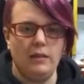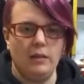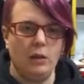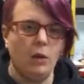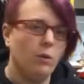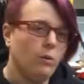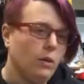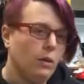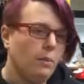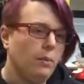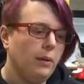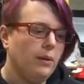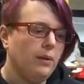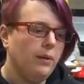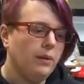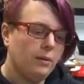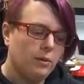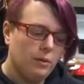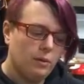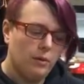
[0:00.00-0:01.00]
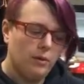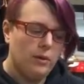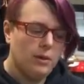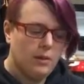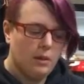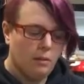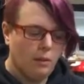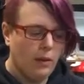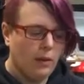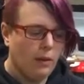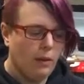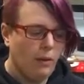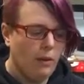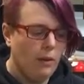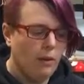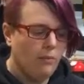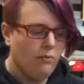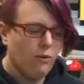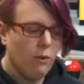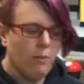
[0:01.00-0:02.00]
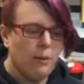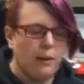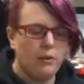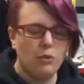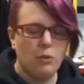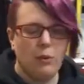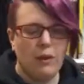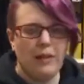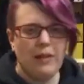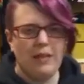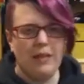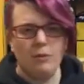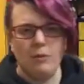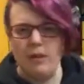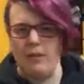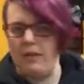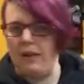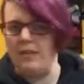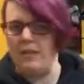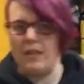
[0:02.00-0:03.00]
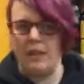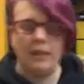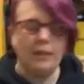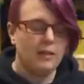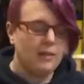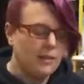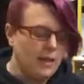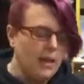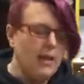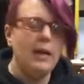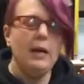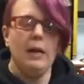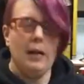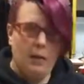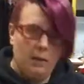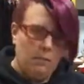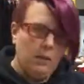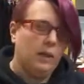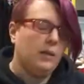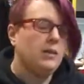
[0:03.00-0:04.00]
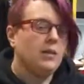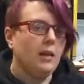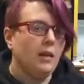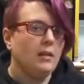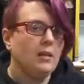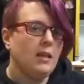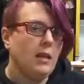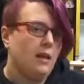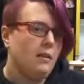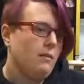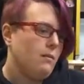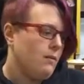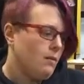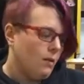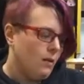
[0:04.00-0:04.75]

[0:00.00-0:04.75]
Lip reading: the coconut butter, throw it into the microwave for about 20, 25 seconds, melt it all together.